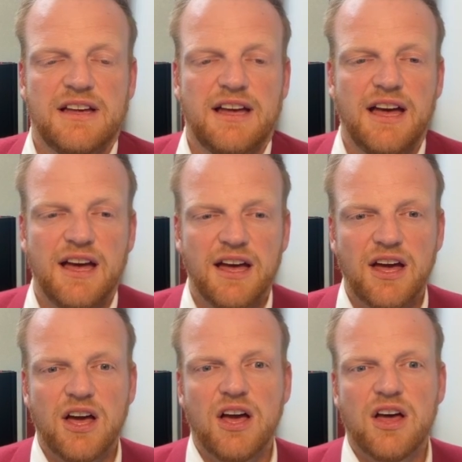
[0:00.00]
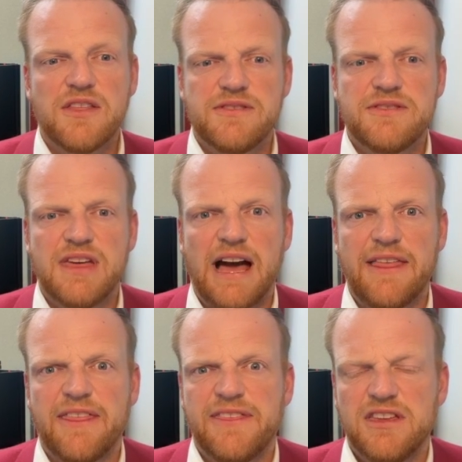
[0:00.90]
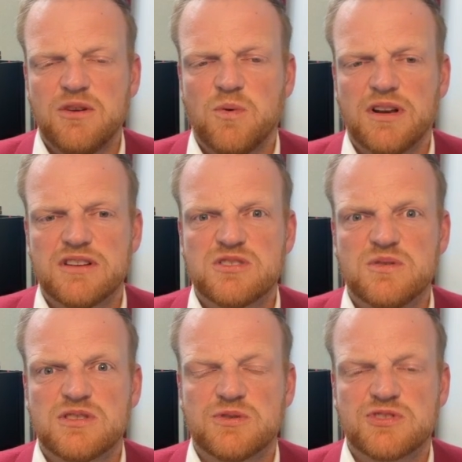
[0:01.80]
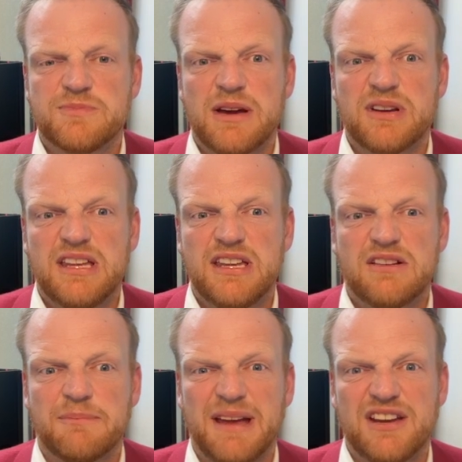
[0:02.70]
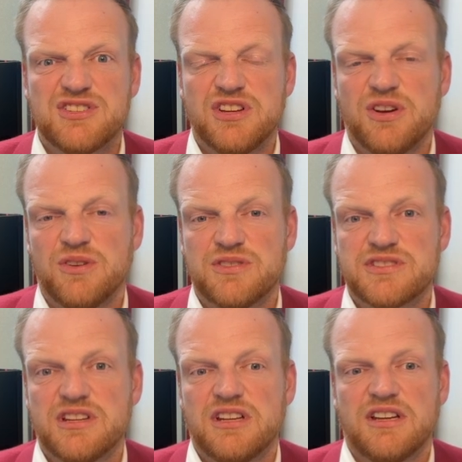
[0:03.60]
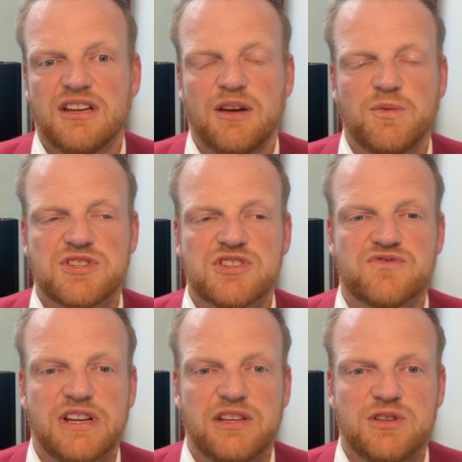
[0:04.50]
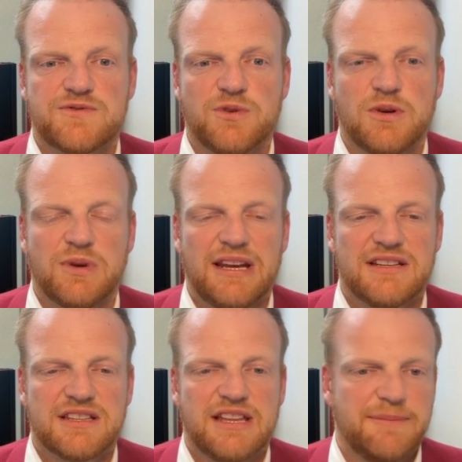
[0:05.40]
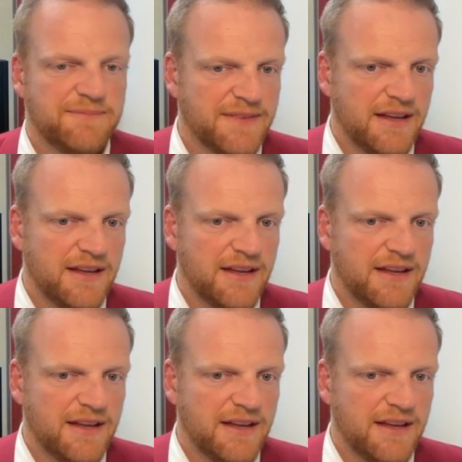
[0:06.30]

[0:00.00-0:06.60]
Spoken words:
The other thing you want to do is also be able to hear arpeggios, which is really useful, and we'll get into that.